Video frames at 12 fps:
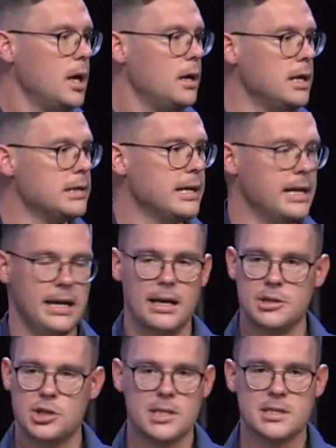It,
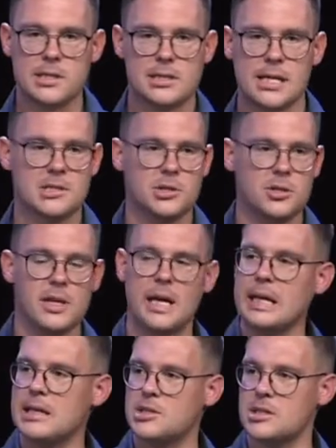Jesus doesn't do that.
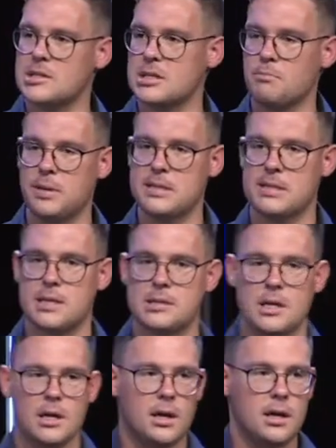He just simply says,
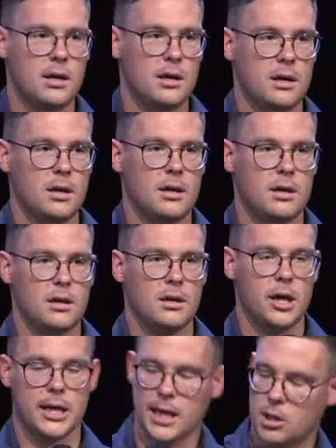
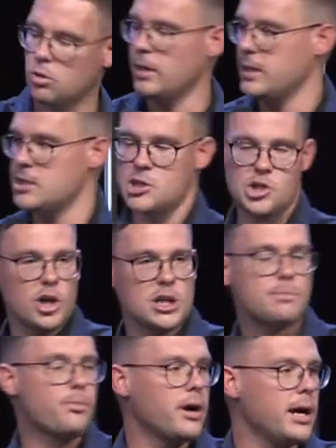Okay, cool. And he just starts
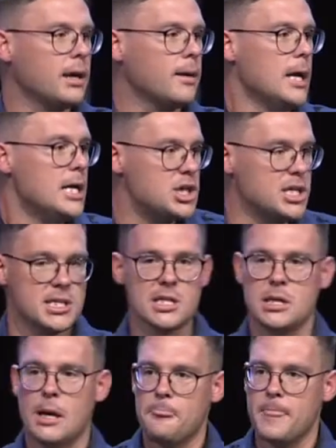praying.
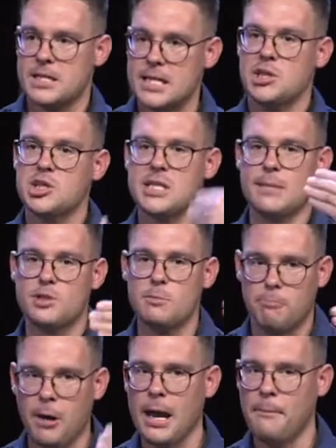Jesus teaches them to
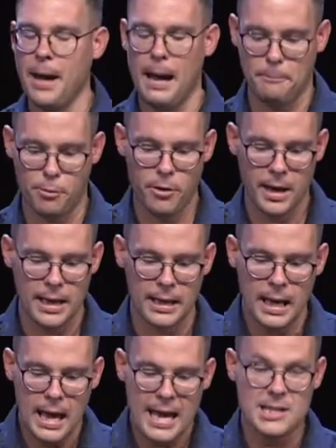pray by praying.
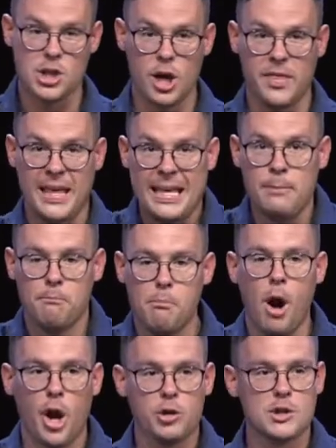And so he
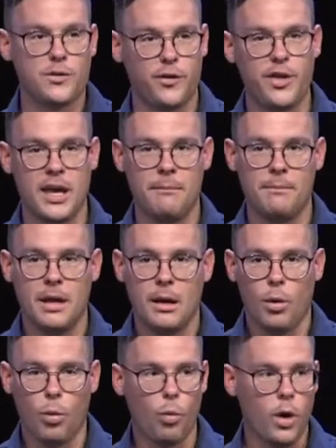models for them
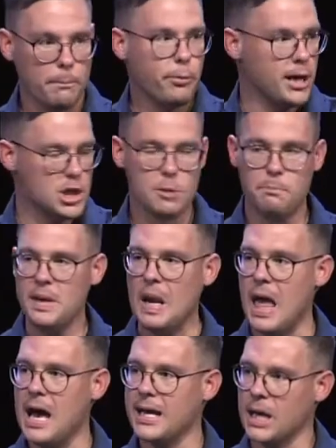what prayer should be
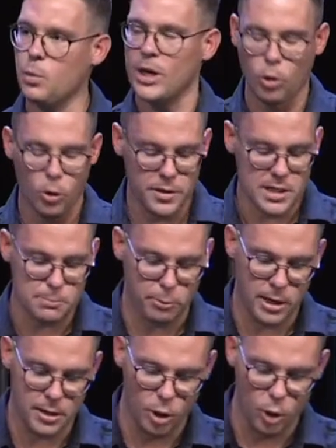like. And we call this
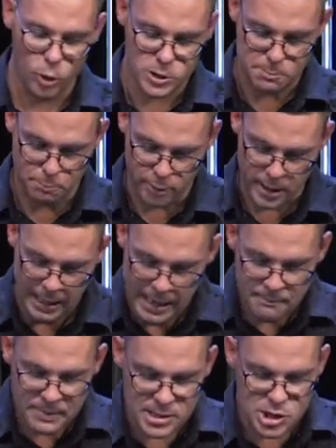prayer the Lord's Prayer.
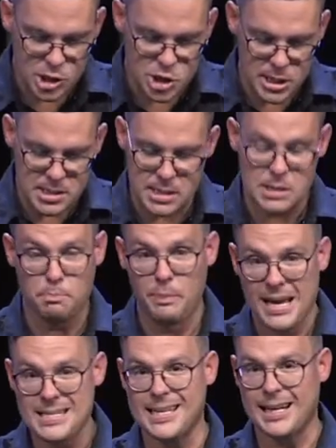And so Jesus
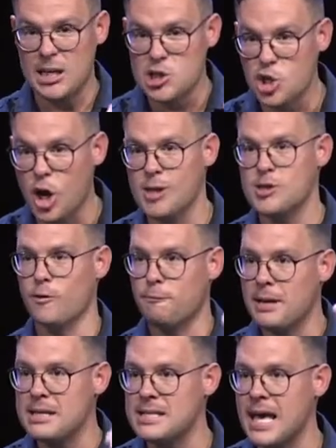basically starts off
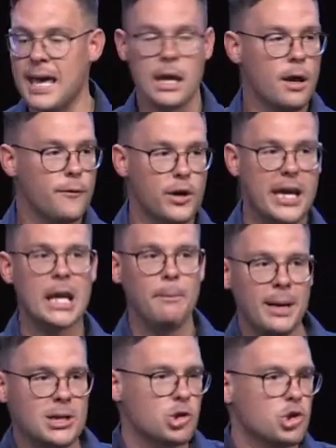by saying, Forget
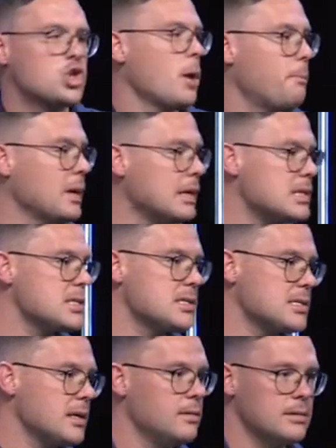about your shopping
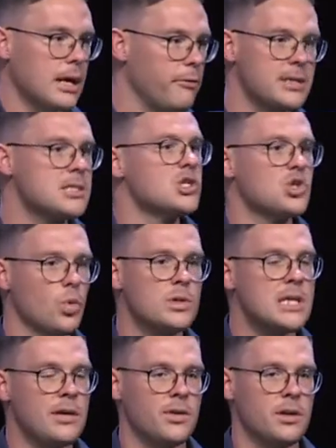list directed towards
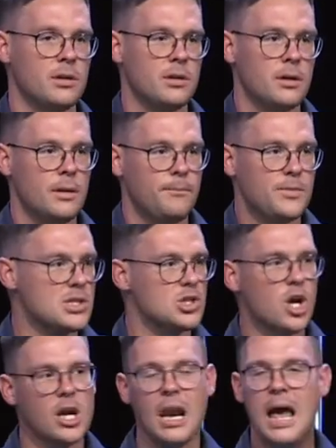heaven. This is
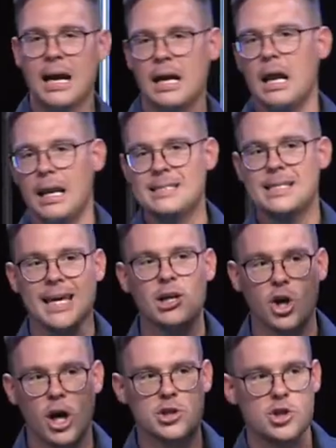not a like, let's get
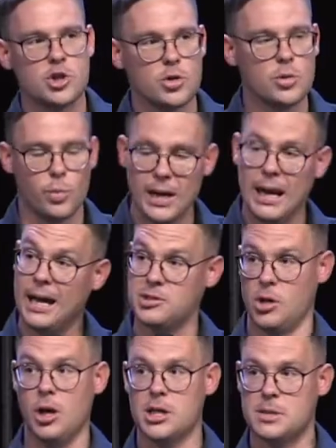God to do. We're allowed
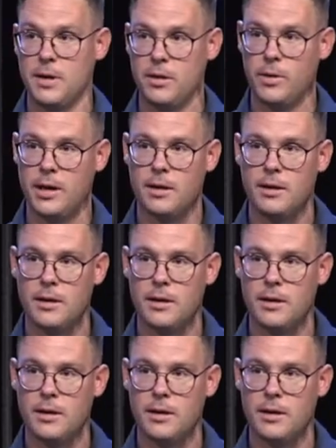to ask, by the way.